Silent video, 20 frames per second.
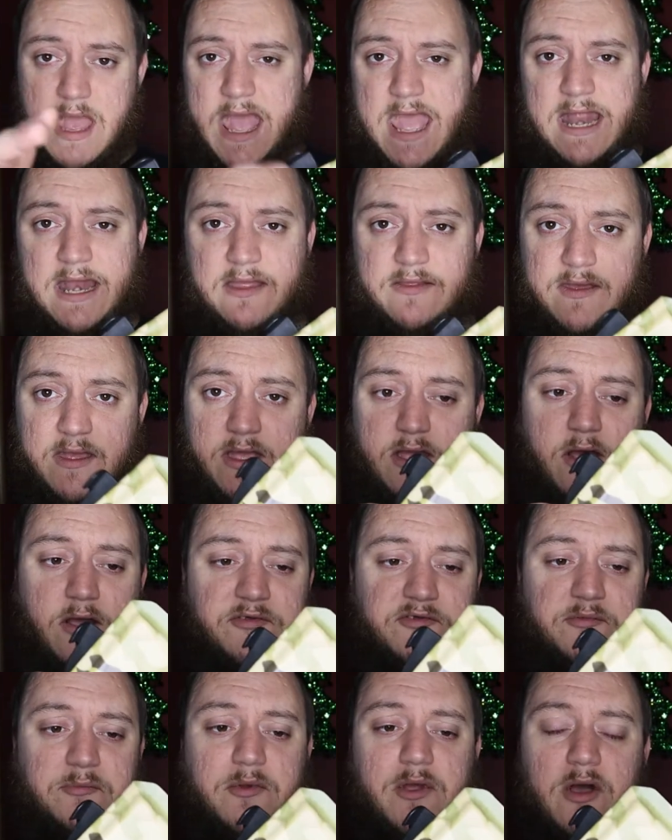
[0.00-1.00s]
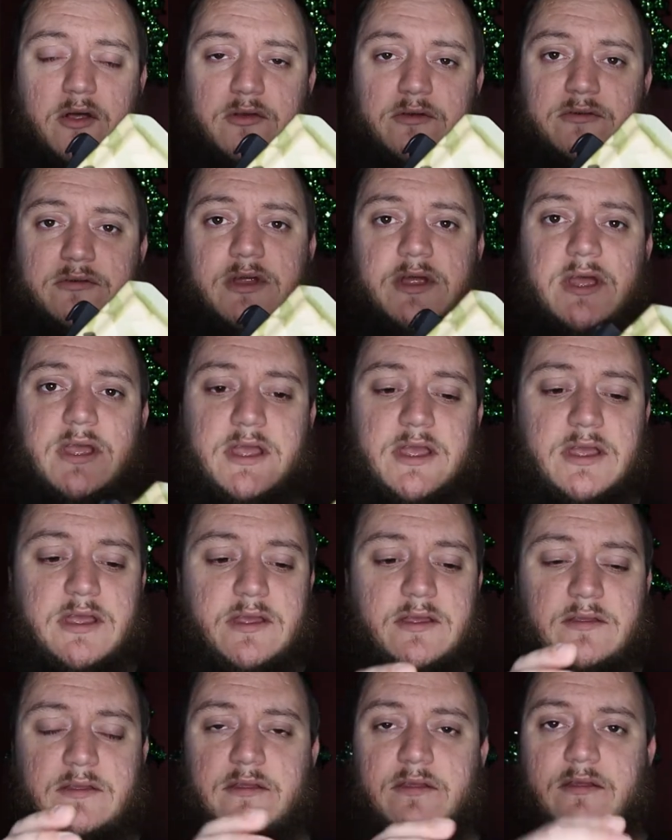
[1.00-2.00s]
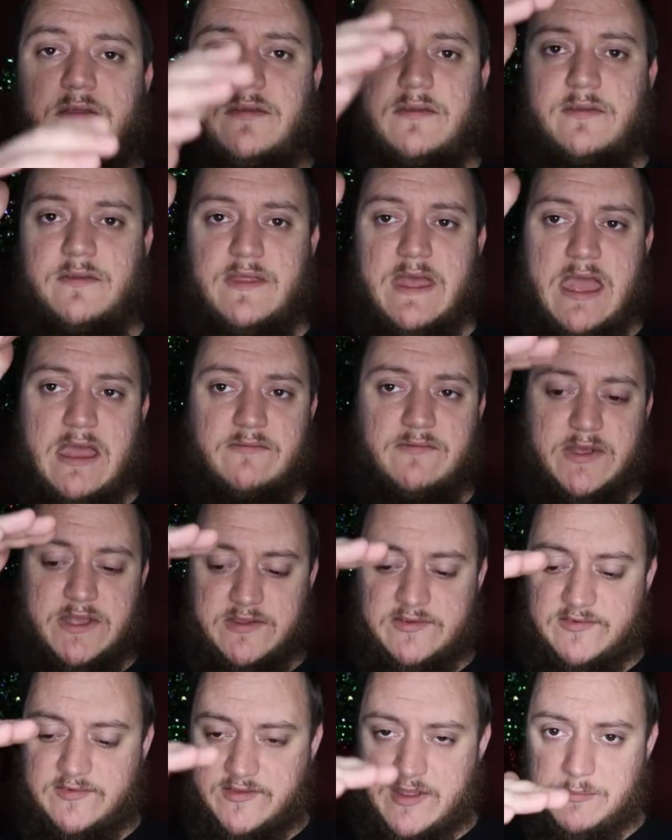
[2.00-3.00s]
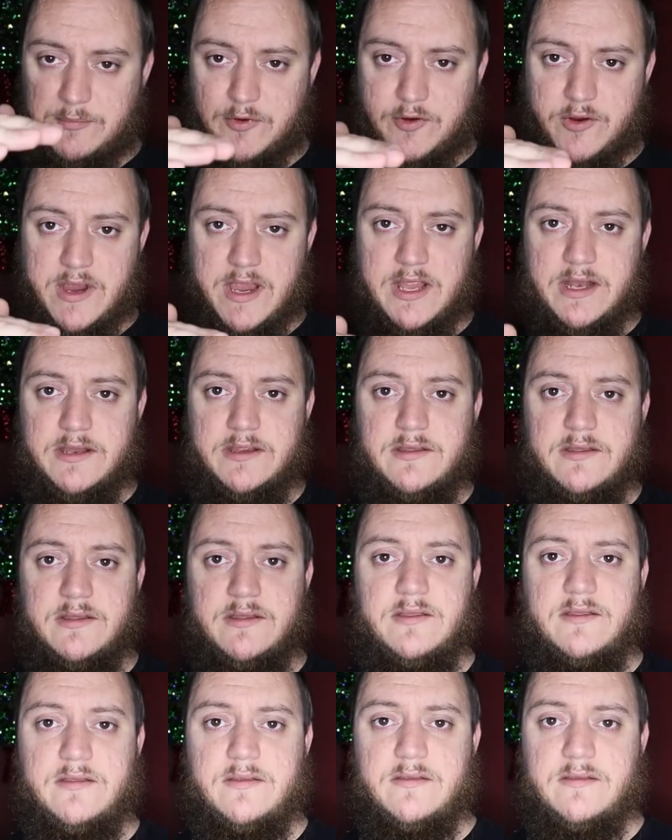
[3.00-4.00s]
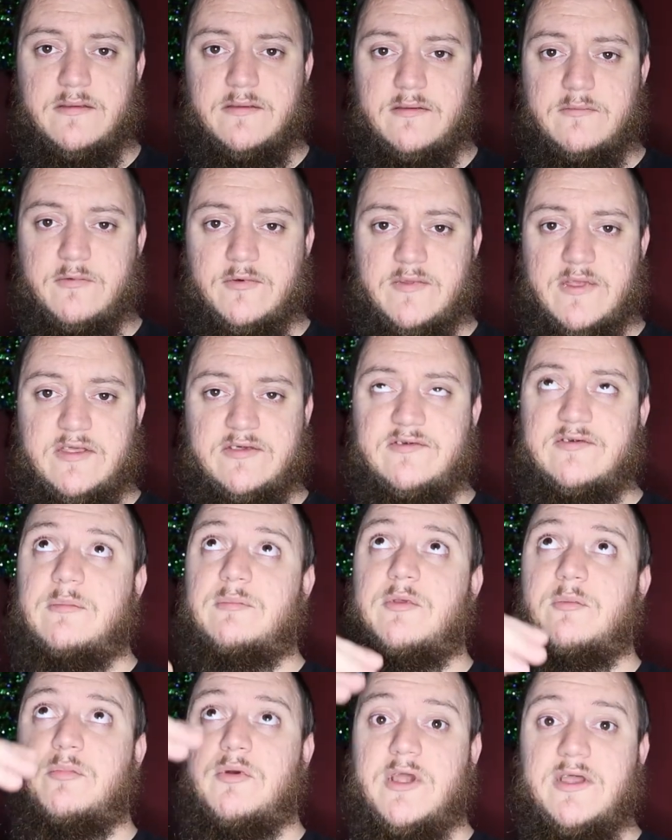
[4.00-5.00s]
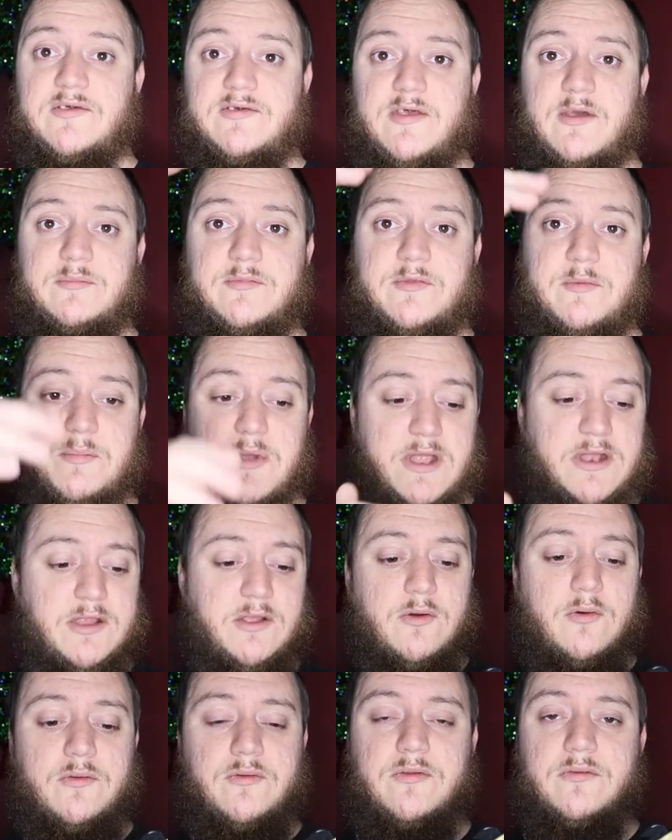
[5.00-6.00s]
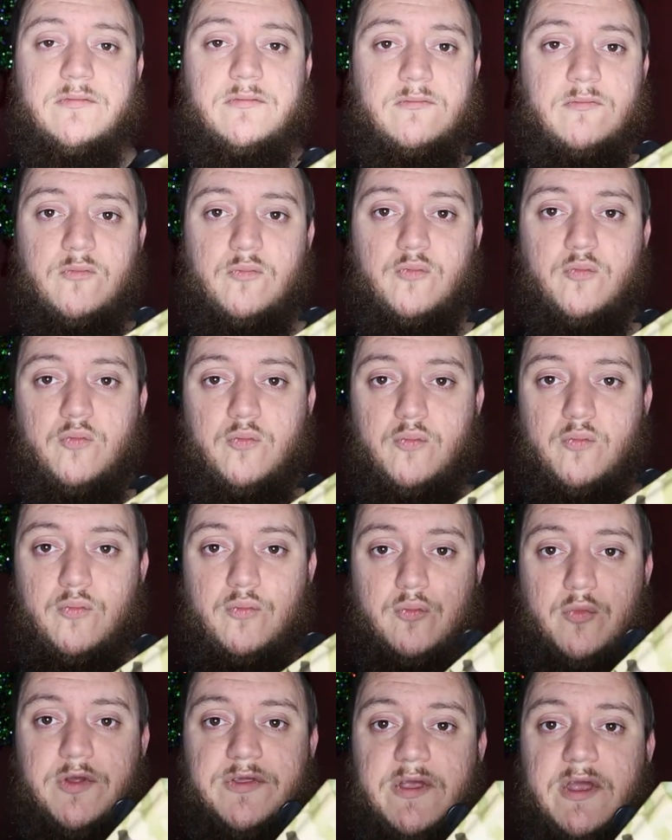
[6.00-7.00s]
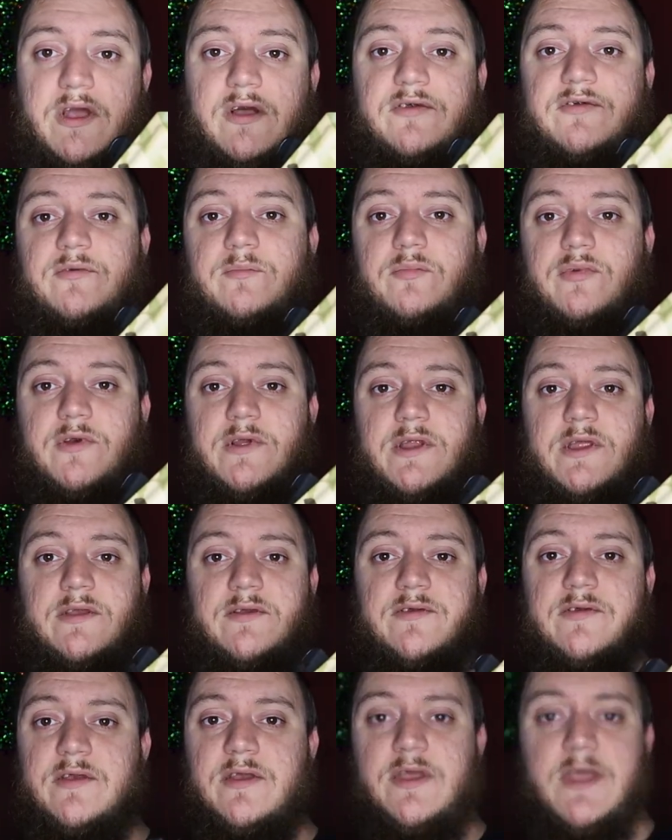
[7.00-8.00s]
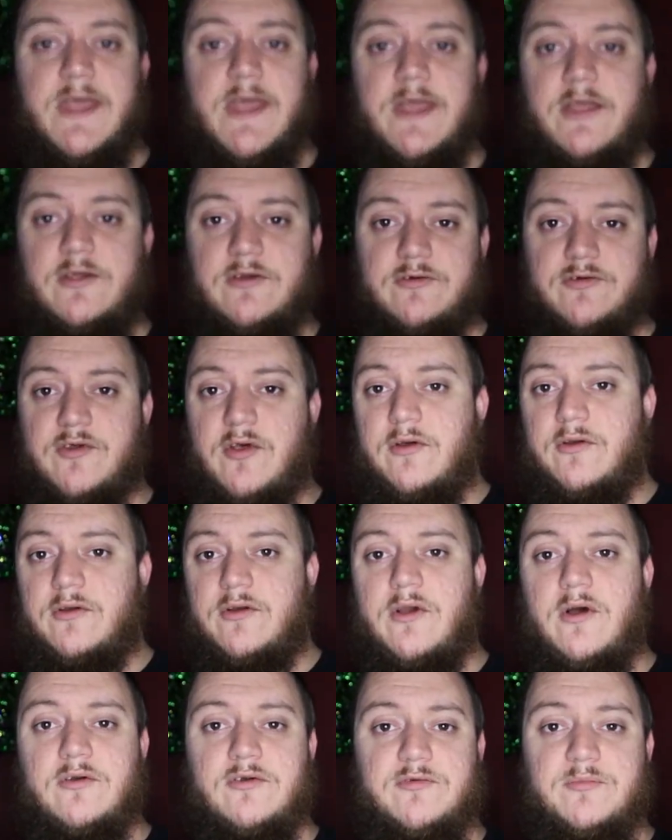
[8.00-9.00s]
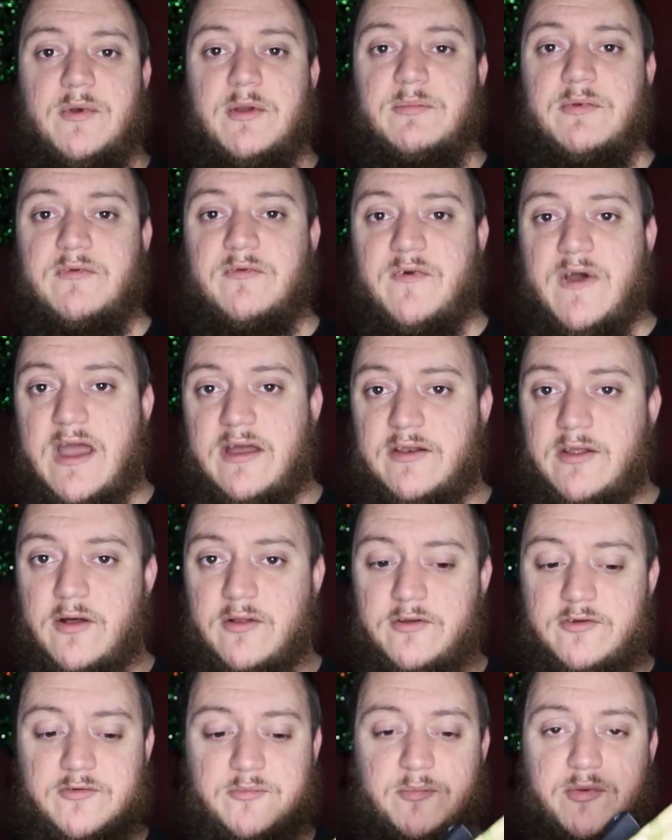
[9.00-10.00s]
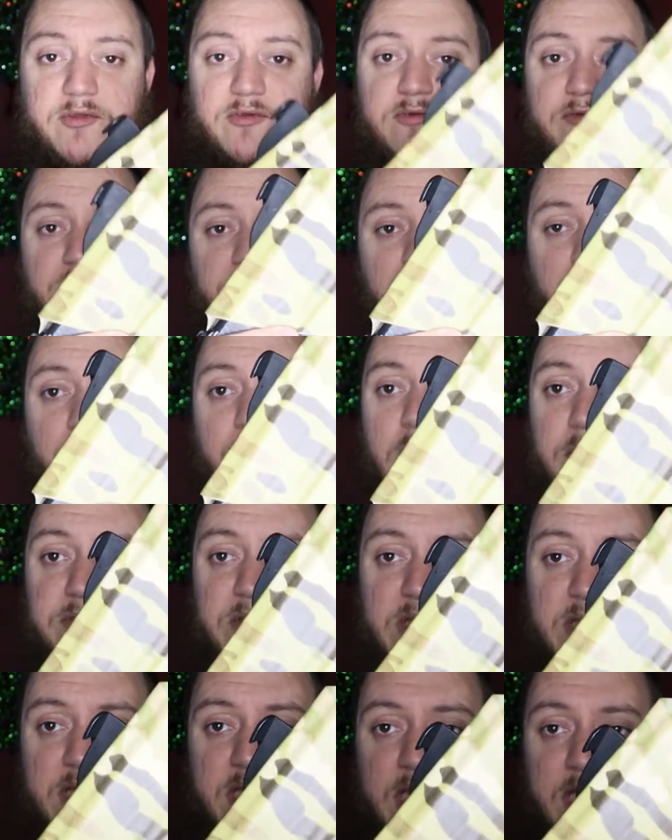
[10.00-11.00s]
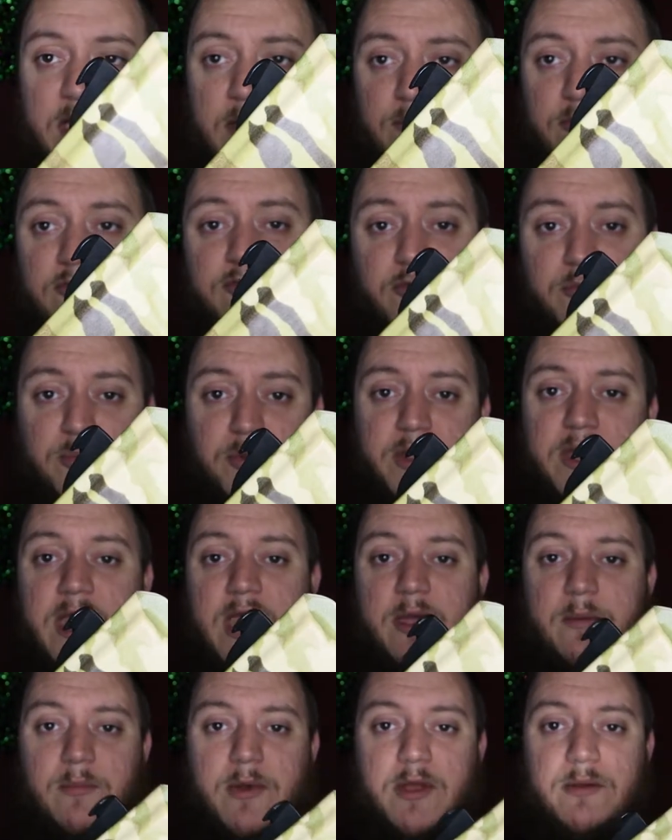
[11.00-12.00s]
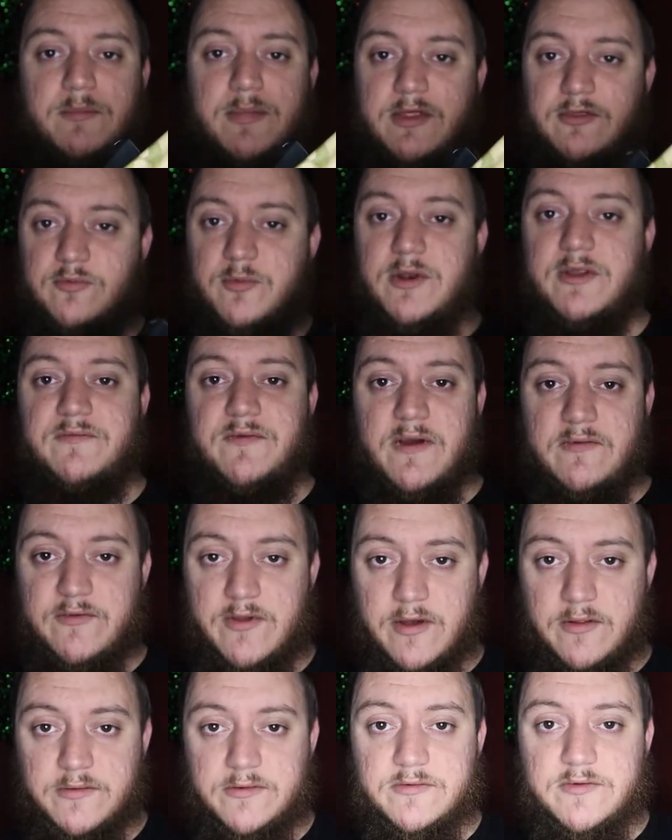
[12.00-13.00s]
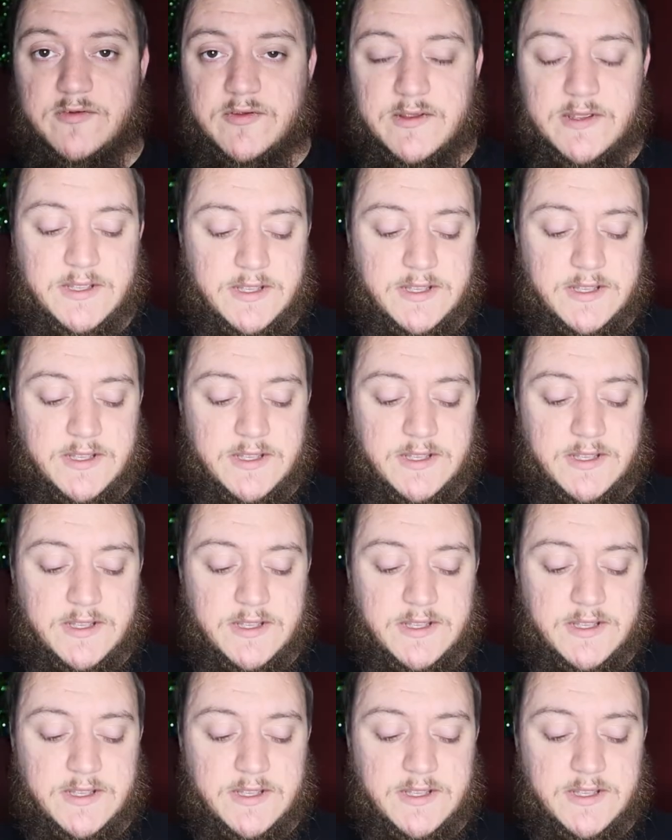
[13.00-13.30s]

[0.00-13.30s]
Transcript: anything custom colored, they have like a step grade where they step the price up depending on what the custom print is. Your solid colors might be $5, but multi-cam or super cam might be $25.